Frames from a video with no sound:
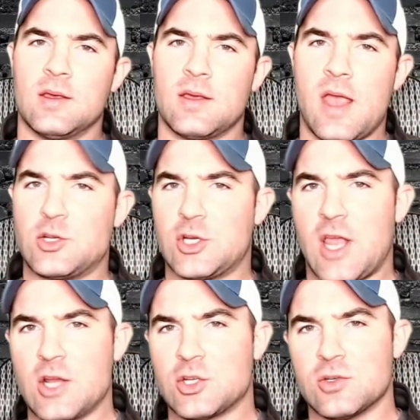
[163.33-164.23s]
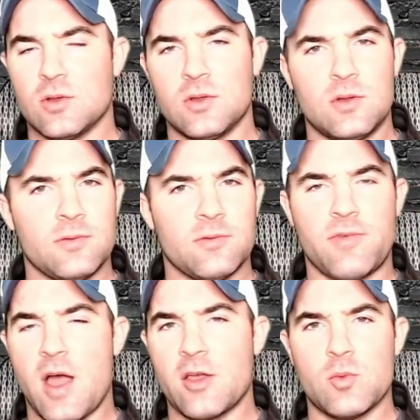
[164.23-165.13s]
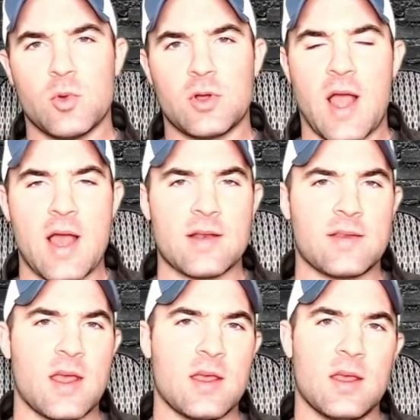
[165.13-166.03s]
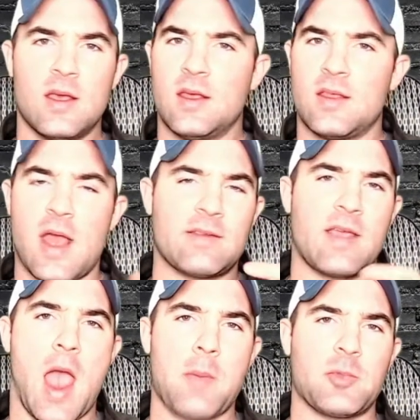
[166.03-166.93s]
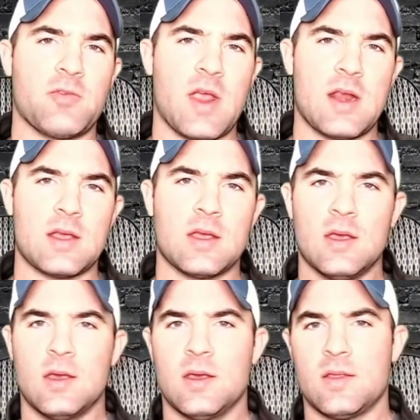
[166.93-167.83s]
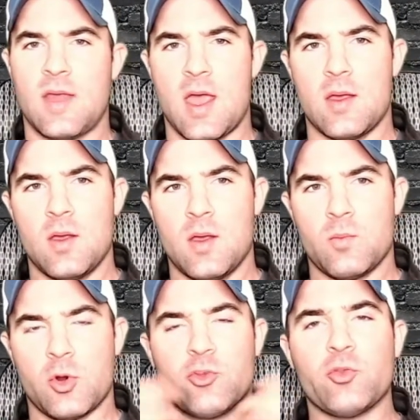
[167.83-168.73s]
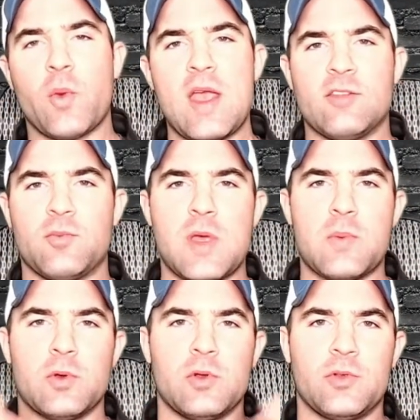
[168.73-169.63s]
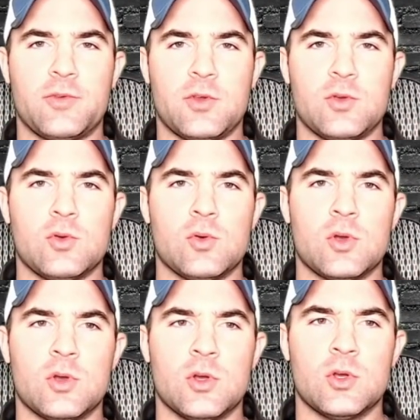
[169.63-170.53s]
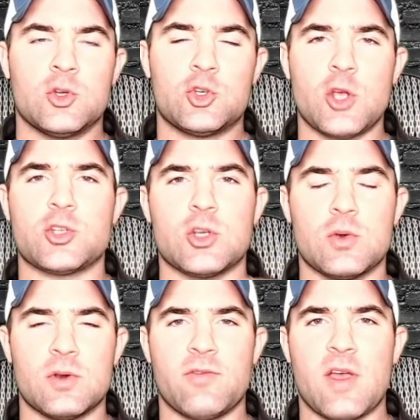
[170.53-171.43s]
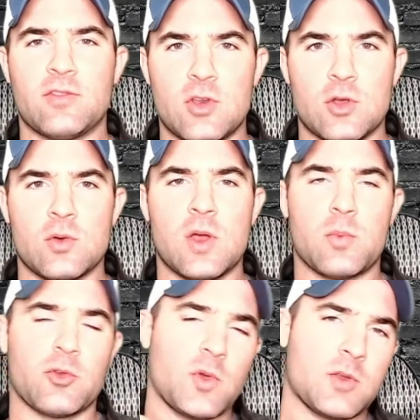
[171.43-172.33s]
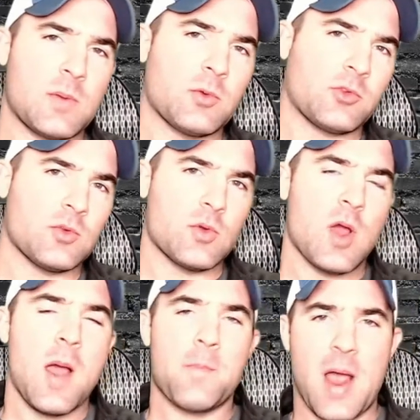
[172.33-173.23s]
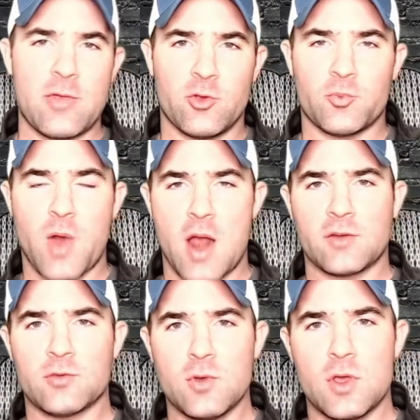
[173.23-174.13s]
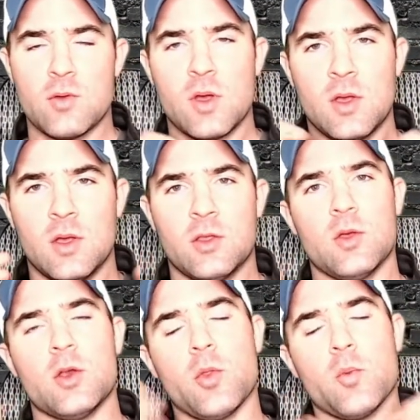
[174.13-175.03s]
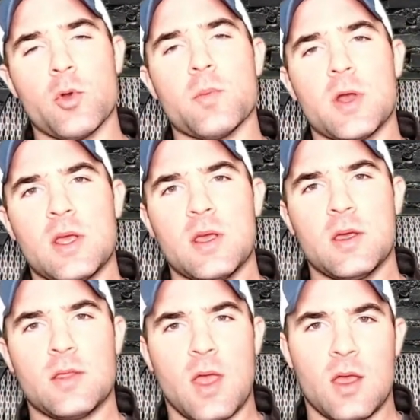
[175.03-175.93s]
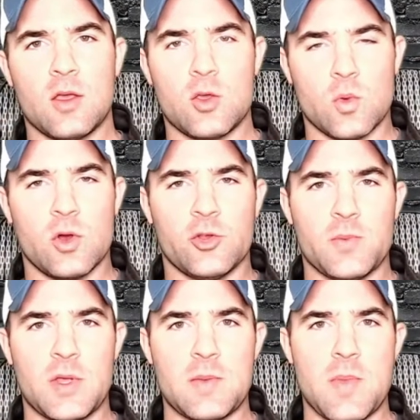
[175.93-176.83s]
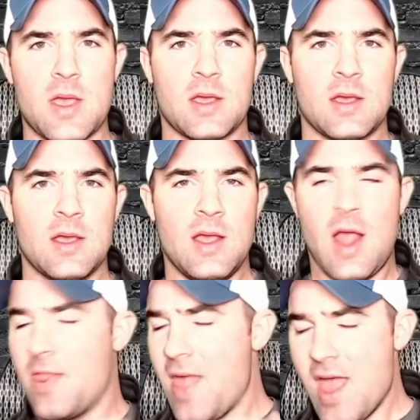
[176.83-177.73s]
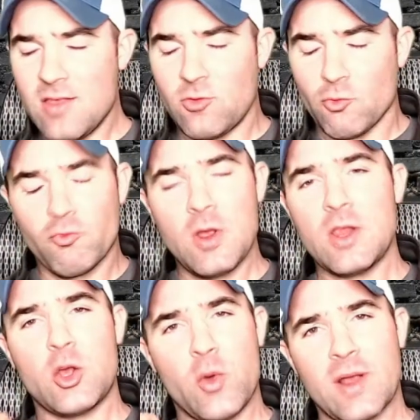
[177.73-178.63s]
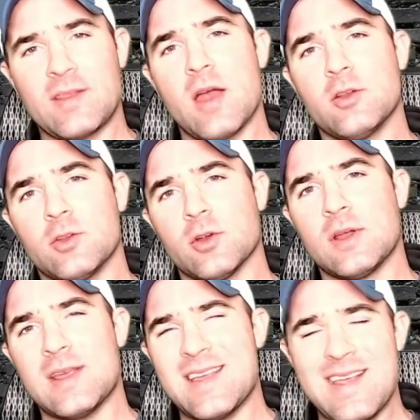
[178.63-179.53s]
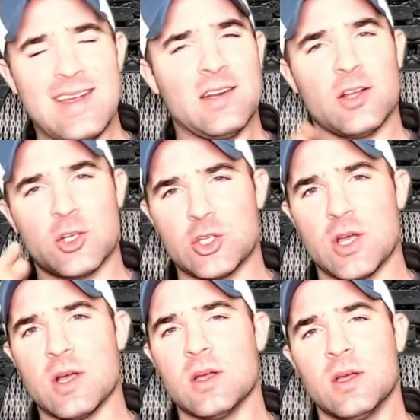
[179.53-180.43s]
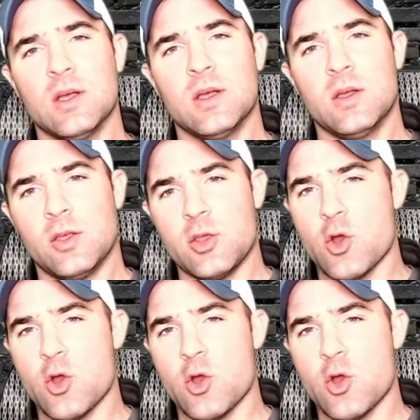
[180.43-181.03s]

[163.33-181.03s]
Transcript: educational, valuable content that's captivating, that persuades people to trust you and invest in you, and persuades people to buy those products through you. You know, the more money that you will ultimately make. And that is really quick, down and dirty, in a nutshell, you know,